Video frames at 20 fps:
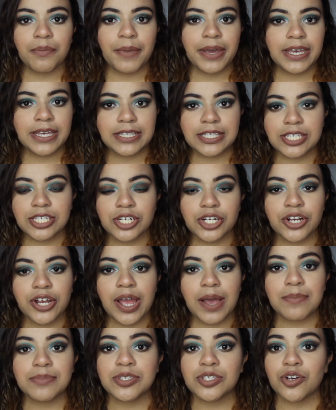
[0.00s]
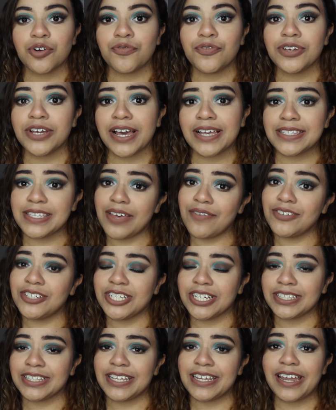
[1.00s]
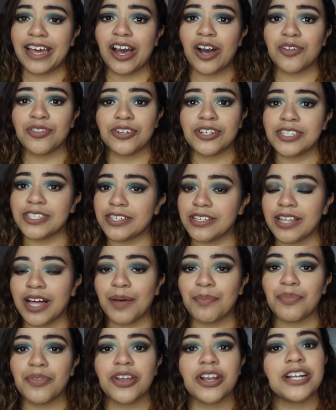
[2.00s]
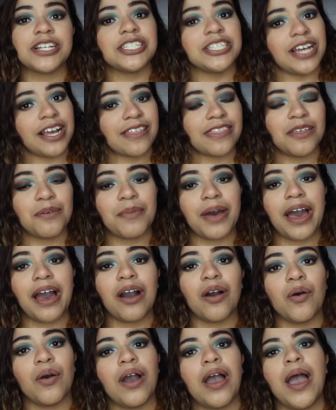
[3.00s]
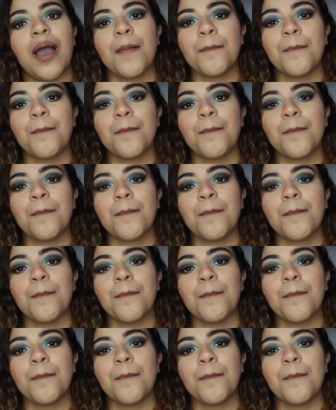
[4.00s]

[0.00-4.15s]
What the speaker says: my Instagram, so if you guys haven't checked that out, they're still up there. Check them out.